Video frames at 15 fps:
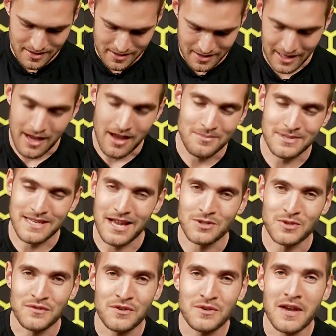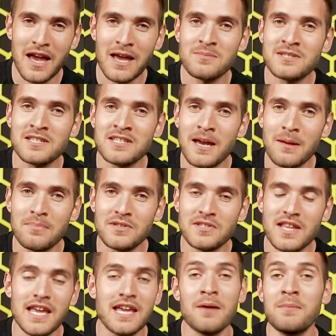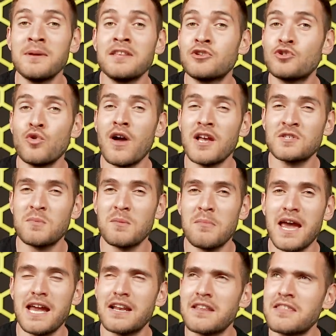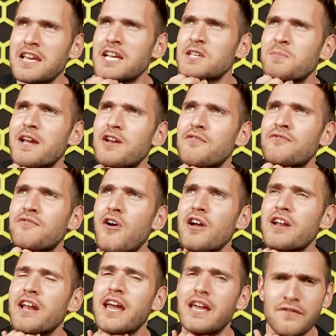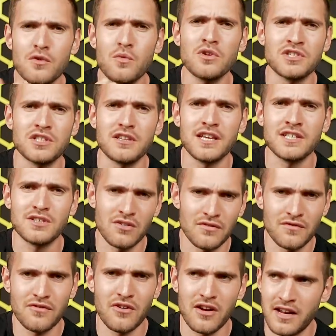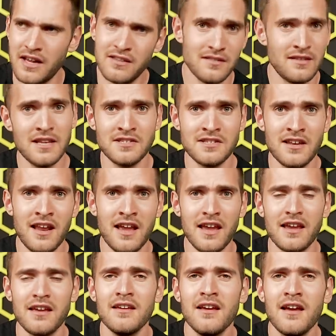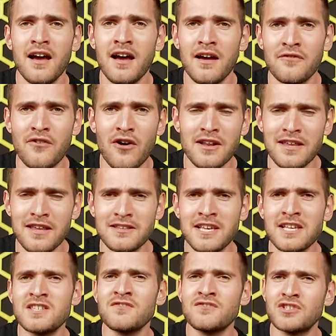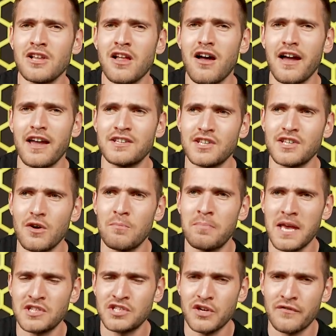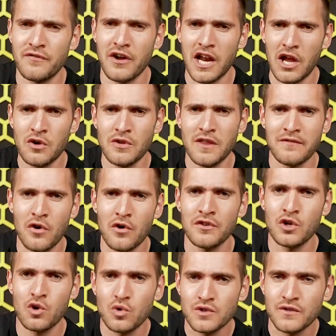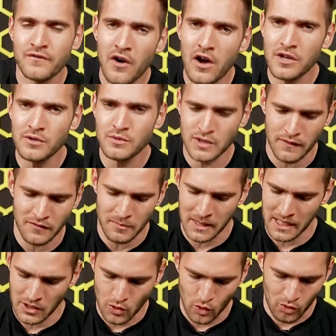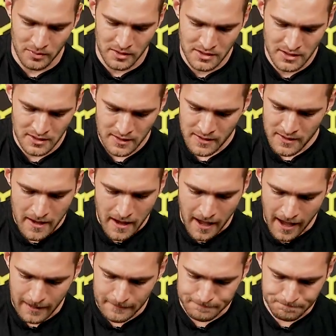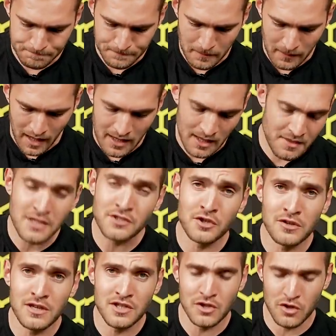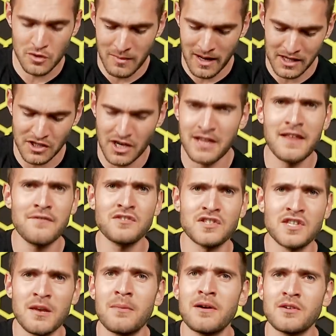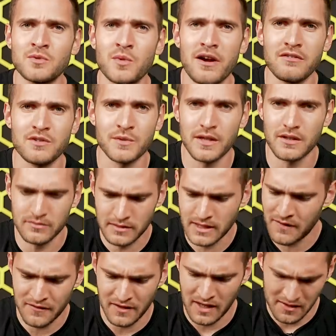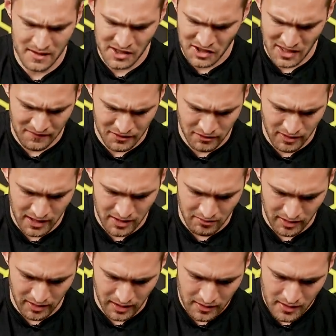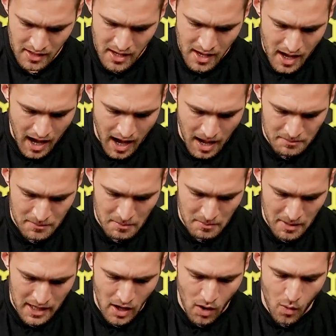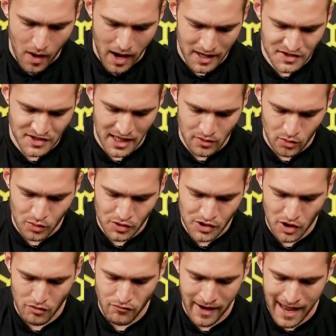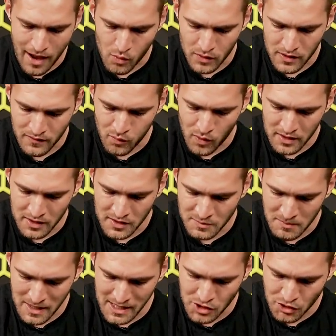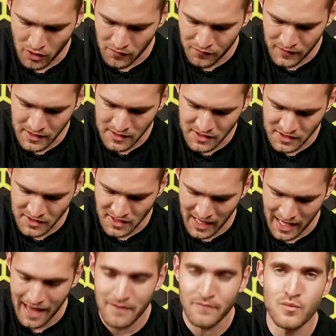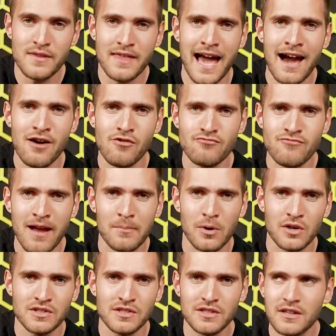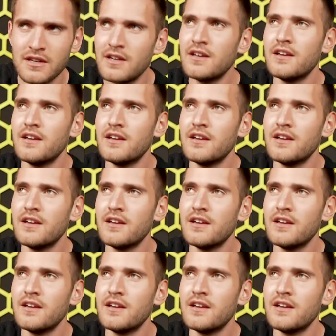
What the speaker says: And it comes down to a few games in the Champions League. I mean, the draw hasn't been made. I think it's made on Friday. If you're watching this on Friday, that's today. Friday the 10th of July. So PSG will find out who they've got in the quarterfinals after beating Dortmund. And I think Tuchel is a good manager. I'd love to see him elsewhere as well. Definitely. I think he's going to have a great career. Mayowa has said, also, Real wouldn't have won as many trophies as they have without Ramos.